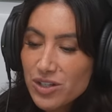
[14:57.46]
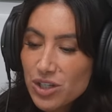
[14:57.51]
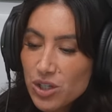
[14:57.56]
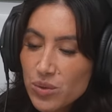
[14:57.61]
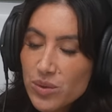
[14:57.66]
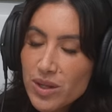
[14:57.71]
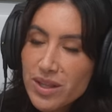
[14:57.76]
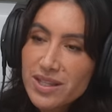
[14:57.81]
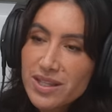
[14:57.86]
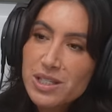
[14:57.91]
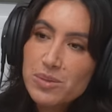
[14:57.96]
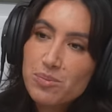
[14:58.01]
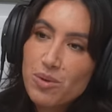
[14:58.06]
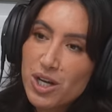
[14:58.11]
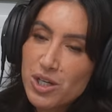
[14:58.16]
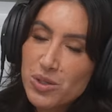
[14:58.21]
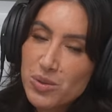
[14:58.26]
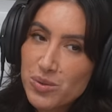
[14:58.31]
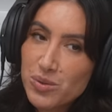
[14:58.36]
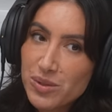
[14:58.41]
knew that this
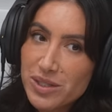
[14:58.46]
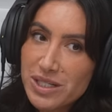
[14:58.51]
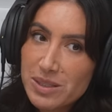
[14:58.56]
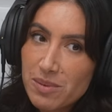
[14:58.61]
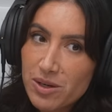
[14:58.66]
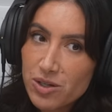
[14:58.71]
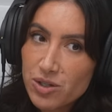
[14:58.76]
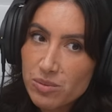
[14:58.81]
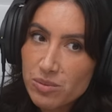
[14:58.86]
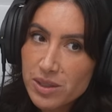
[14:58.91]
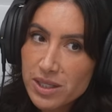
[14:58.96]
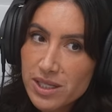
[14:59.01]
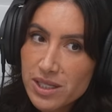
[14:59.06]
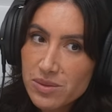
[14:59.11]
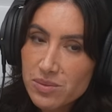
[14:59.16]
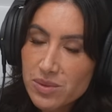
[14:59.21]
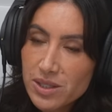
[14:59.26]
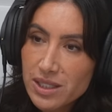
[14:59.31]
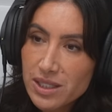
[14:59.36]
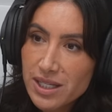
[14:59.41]
brush was really special
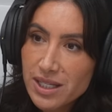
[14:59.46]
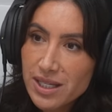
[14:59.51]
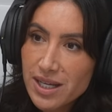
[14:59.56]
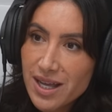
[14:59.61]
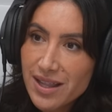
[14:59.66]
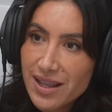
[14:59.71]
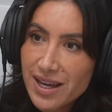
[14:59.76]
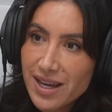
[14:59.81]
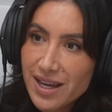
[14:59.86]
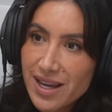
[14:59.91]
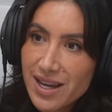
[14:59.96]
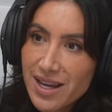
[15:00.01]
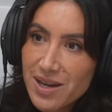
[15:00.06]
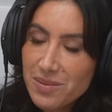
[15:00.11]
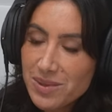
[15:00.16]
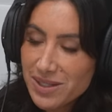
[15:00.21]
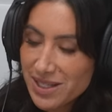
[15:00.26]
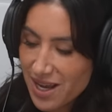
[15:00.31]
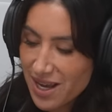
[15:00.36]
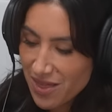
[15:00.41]
because really mm-hmm. like
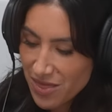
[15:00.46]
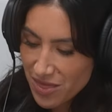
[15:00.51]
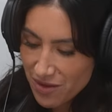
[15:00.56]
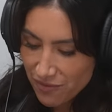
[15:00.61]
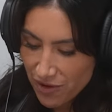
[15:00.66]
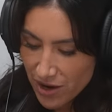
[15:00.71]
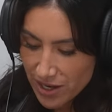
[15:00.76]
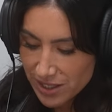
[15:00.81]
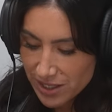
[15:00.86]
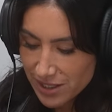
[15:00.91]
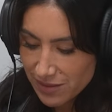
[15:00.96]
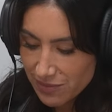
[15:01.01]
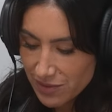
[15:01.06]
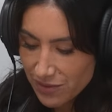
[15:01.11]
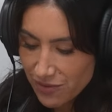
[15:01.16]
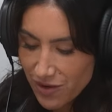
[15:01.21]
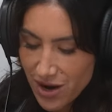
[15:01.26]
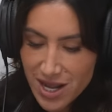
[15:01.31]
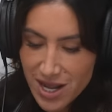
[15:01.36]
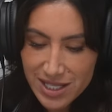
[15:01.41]
it was like the friends of
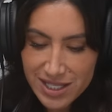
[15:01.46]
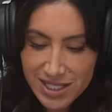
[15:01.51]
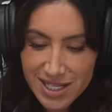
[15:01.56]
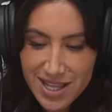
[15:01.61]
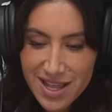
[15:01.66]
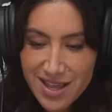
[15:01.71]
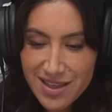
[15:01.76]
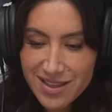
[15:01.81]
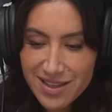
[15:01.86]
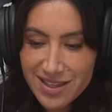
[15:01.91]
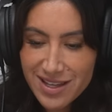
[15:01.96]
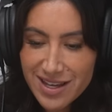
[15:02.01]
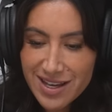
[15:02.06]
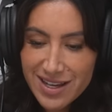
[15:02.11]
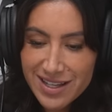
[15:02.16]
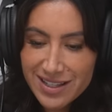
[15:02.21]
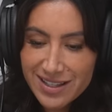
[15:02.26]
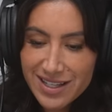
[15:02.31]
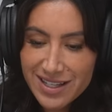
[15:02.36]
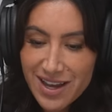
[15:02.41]
the friends and then
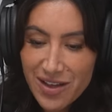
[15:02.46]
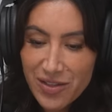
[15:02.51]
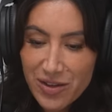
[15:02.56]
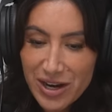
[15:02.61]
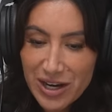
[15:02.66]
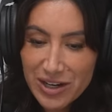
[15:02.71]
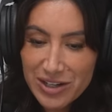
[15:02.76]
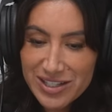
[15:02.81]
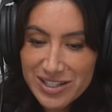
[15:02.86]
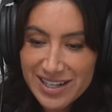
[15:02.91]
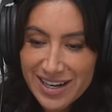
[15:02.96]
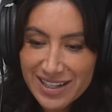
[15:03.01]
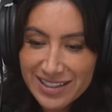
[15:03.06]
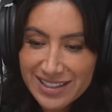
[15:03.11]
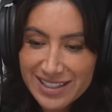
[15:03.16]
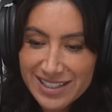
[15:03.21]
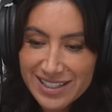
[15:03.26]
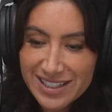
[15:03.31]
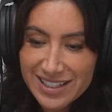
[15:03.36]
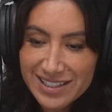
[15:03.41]
the other hairstylist